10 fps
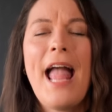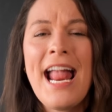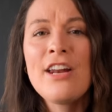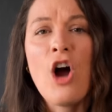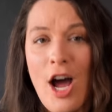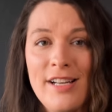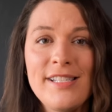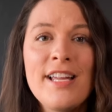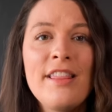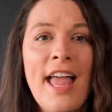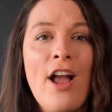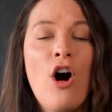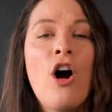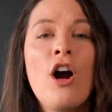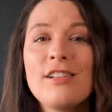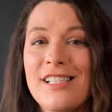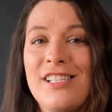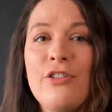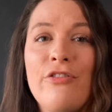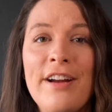And honestly, they are
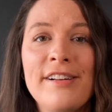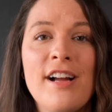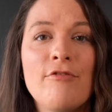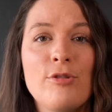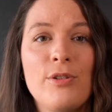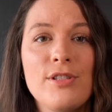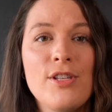still very comfortable,